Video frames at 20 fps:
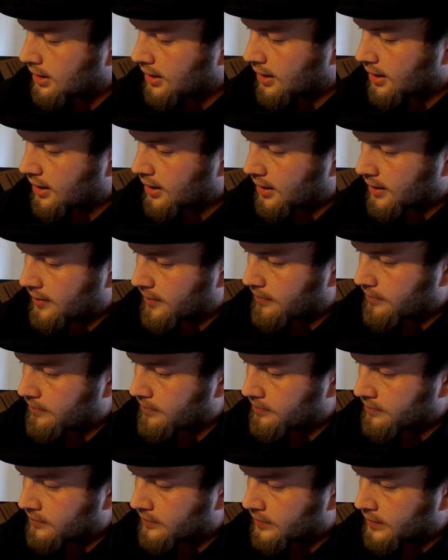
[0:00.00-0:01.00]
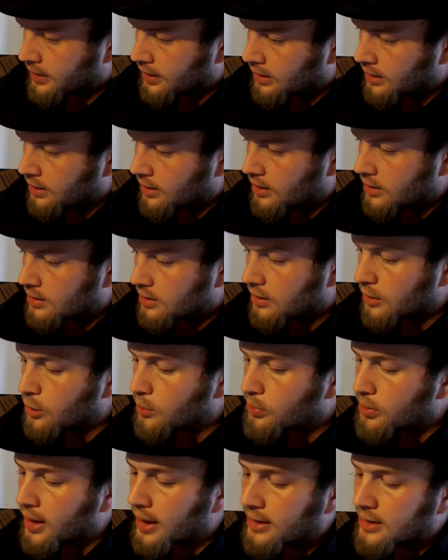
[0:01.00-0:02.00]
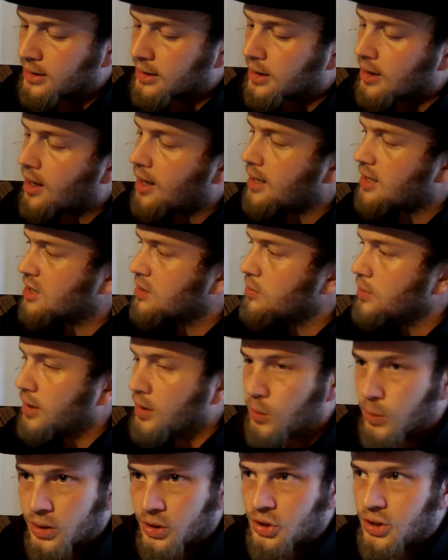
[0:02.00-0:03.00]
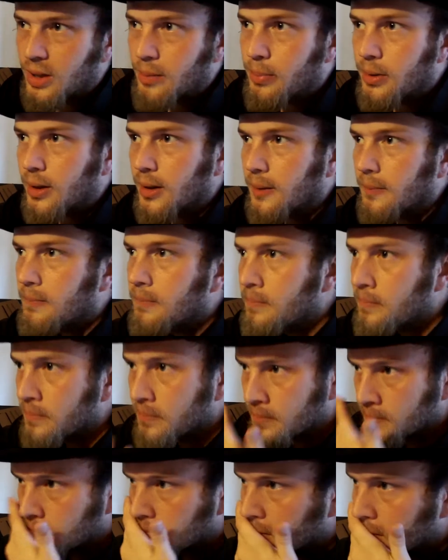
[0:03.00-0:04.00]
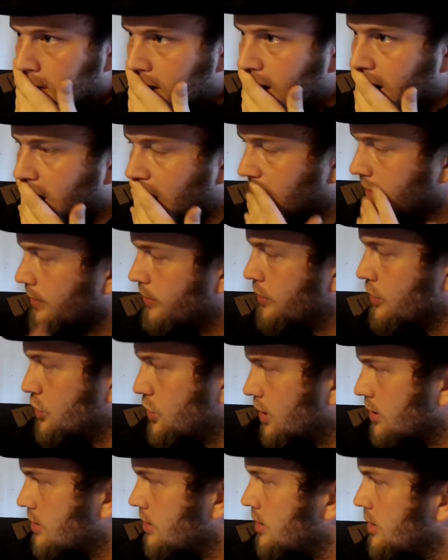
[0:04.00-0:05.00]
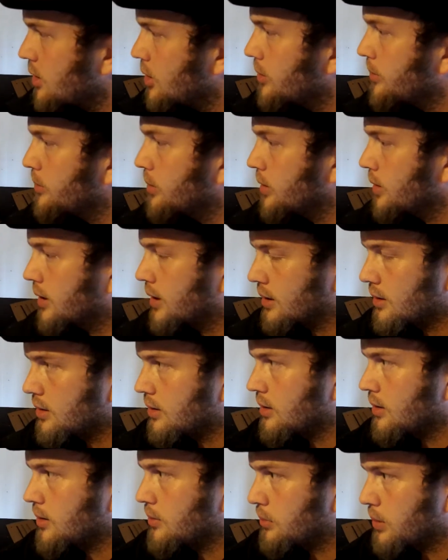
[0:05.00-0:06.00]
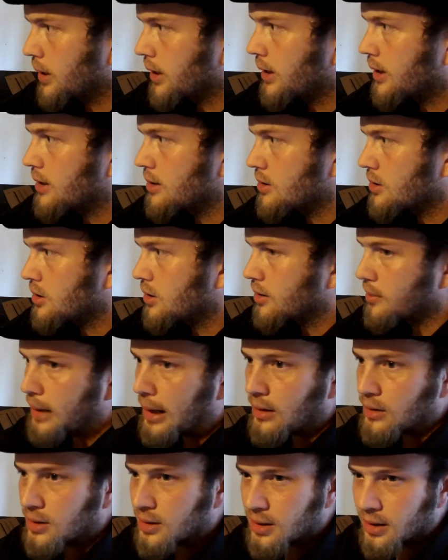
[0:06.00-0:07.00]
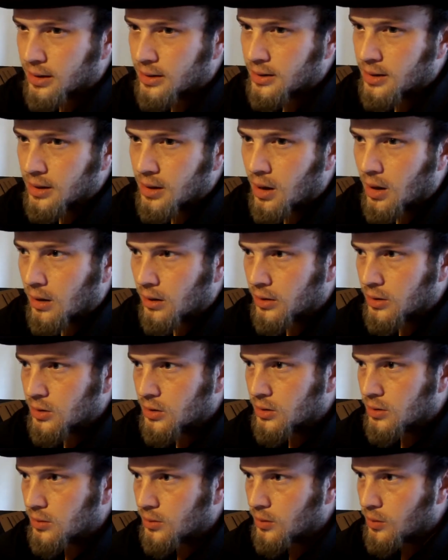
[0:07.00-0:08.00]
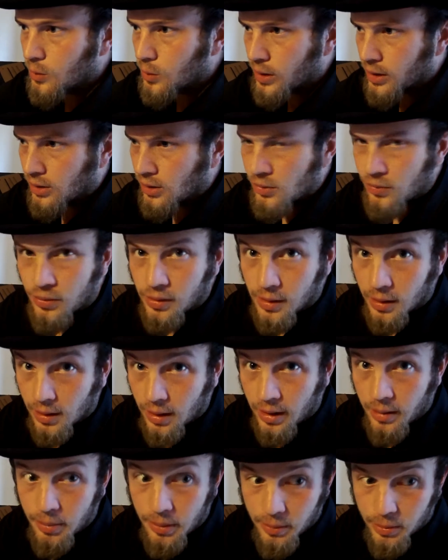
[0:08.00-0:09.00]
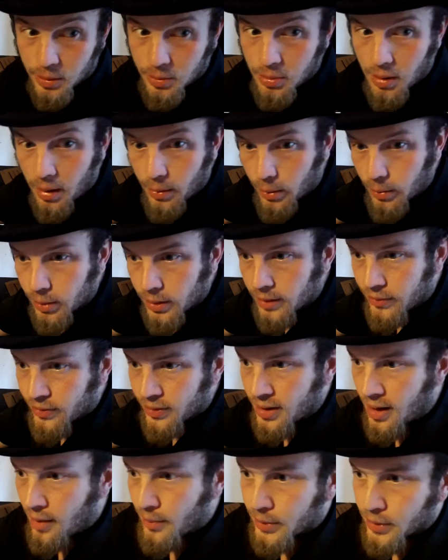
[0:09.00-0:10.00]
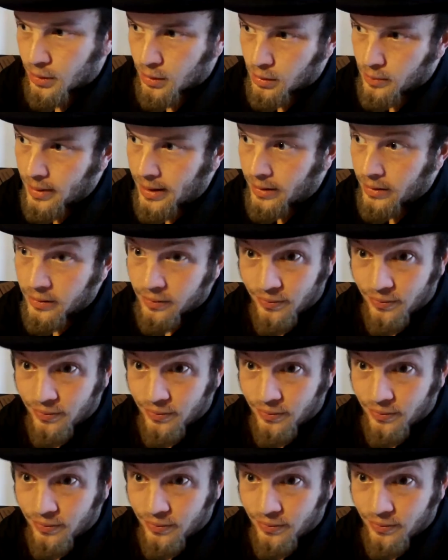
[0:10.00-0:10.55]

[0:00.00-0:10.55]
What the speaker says: It's a little pricey. It cost me with shipping for just the notebook and the blank insert about $60, which for a lot of people is probably a phenomenal amount.